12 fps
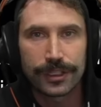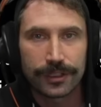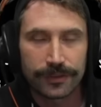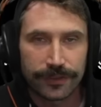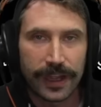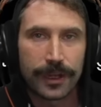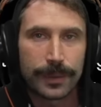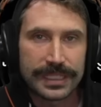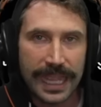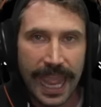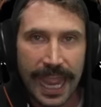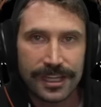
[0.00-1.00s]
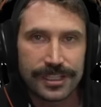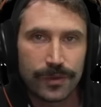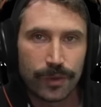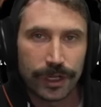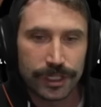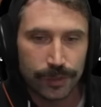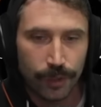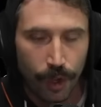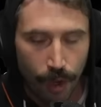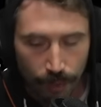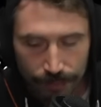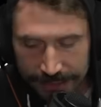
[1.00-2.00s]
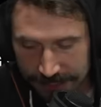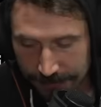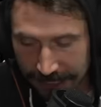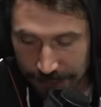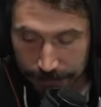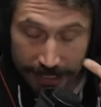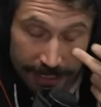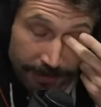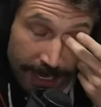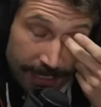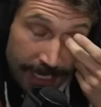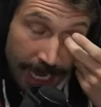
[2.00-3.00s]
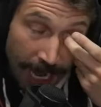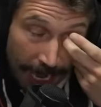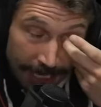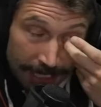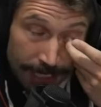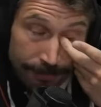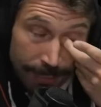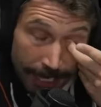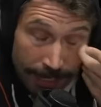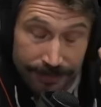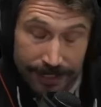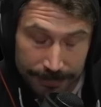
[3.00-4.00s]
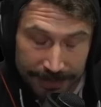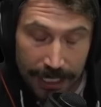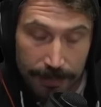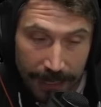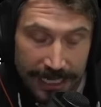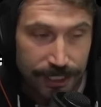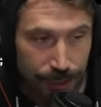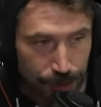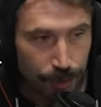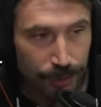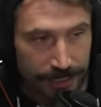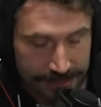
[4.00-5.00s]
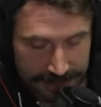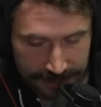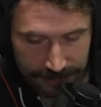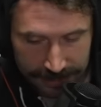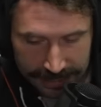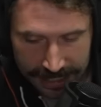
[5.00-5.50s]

your environment actually works will only expand your mind. In fact, I even have something on my to-do list here in the